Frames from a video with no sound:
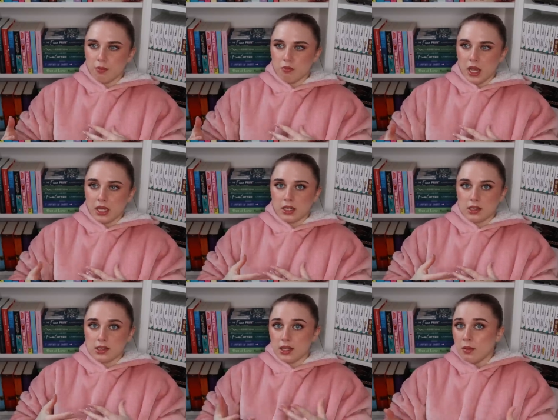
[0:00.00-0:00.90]
made it
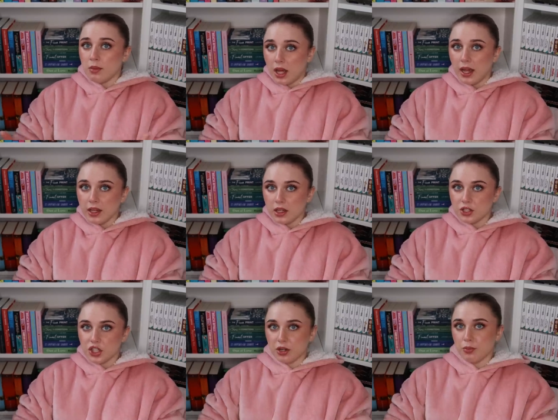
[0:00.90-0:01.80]
seem like
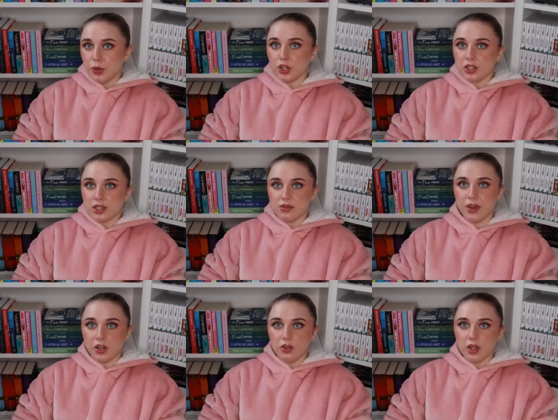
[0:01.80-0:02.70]
she had booked this
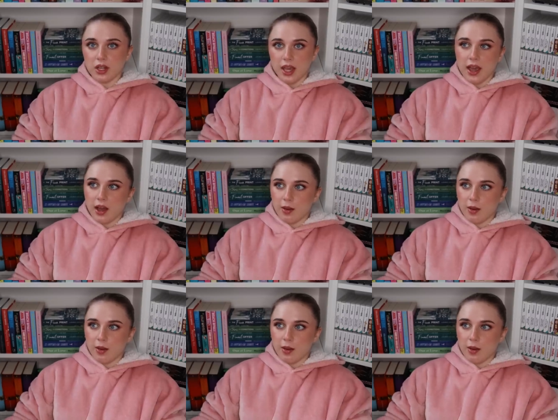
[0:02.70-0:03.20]
venue, then yeah,